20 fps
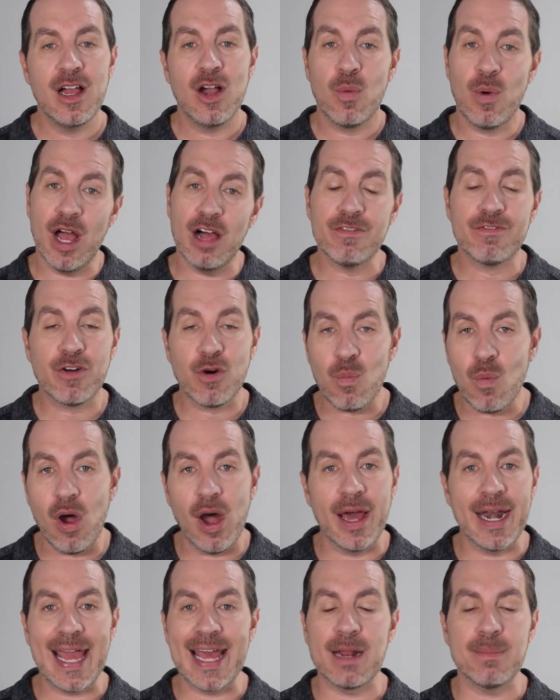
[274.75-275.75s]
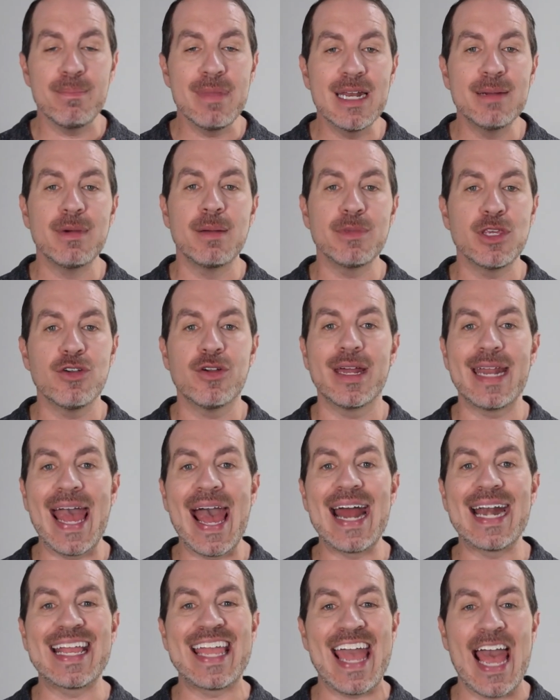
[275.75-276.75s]
Well, for one, at a minimum, you could
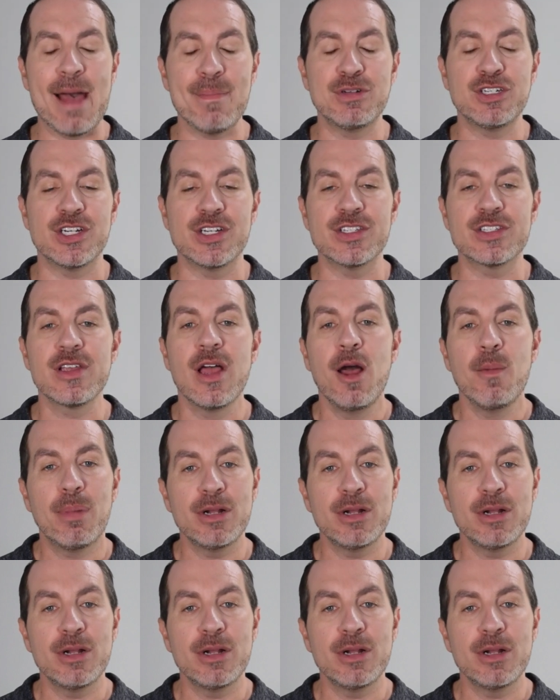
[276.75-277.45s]
add captions,